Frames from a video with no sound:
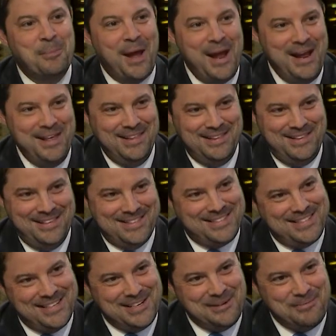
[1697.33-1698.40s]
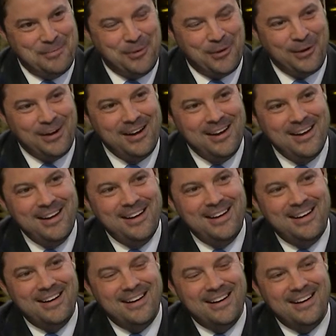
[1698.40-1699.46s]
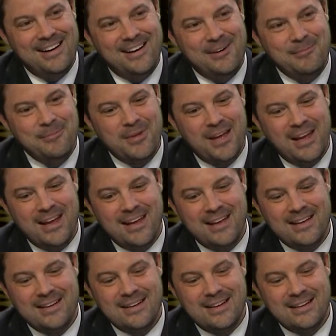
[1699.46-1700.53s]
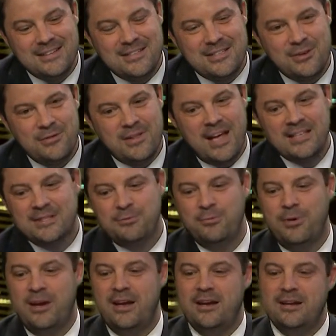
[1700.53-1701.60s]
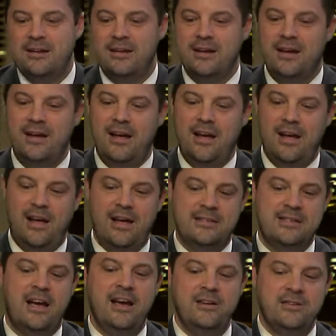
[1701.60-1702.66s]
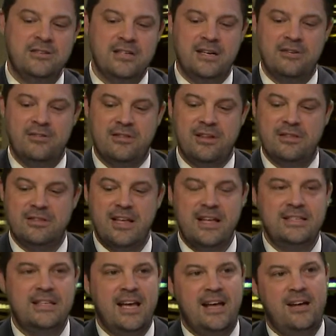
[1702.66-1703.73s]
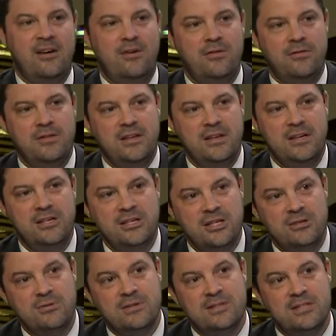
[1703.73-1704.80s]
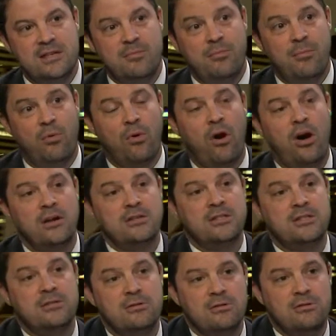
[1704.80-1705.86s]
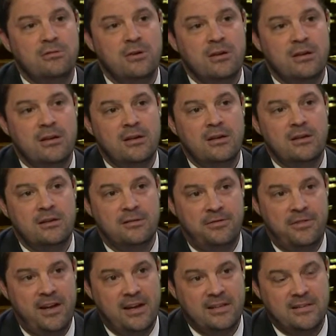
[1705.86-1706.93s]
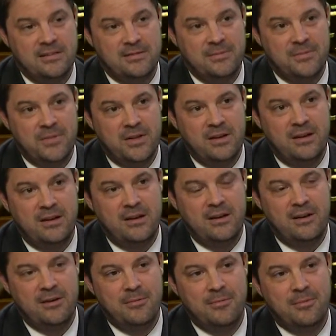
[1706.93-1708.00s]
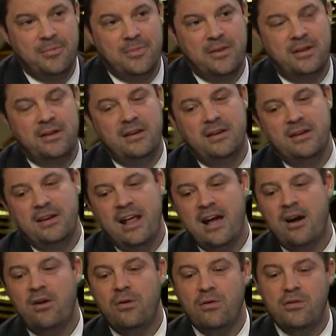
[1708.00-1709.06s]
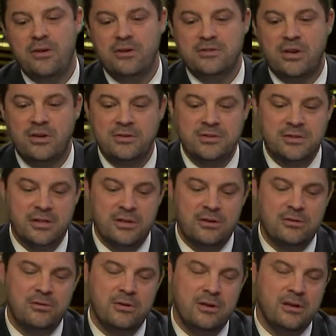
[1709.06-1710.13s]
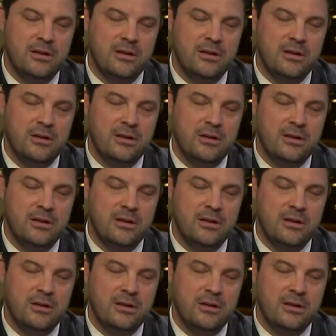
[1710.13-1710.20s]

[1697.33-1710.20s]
to pay this anymore. Yeah. Um, and so that's when as I understand everything, that's how the issue is then brought to the feds. Um, now, there's also,